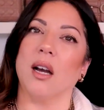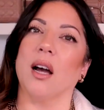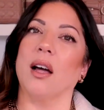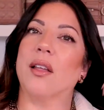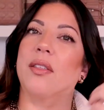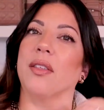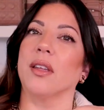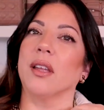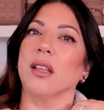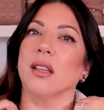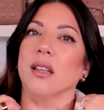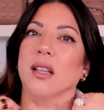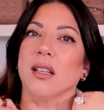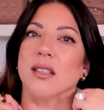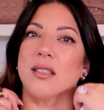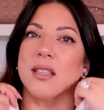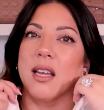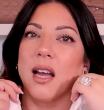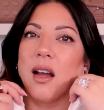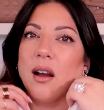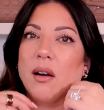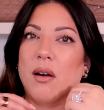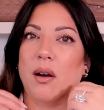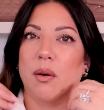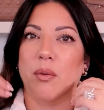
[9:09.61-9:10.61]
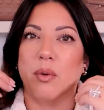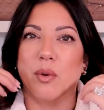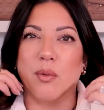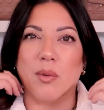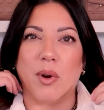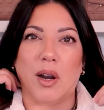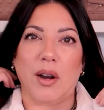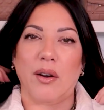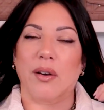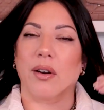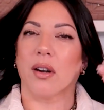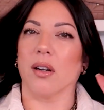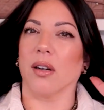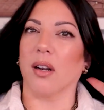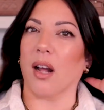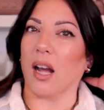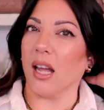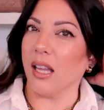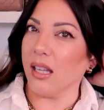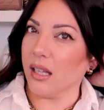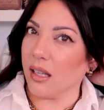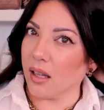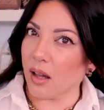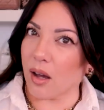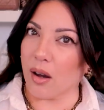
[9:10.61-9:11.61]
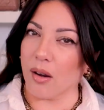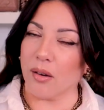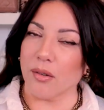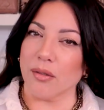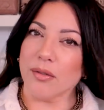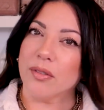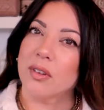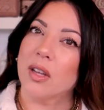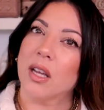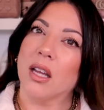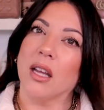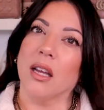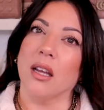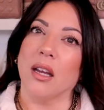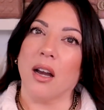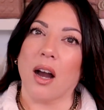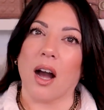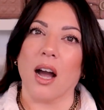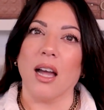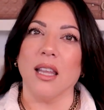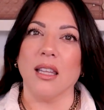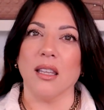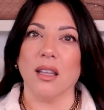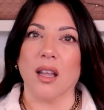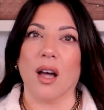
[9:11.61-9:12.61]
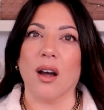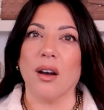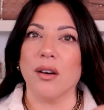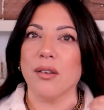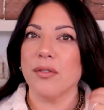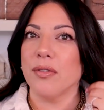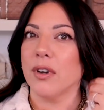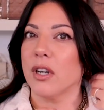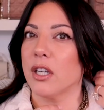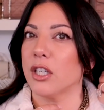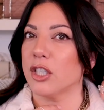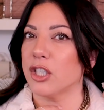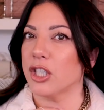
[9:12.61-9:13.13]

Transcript: I think that's how I would wear it. I love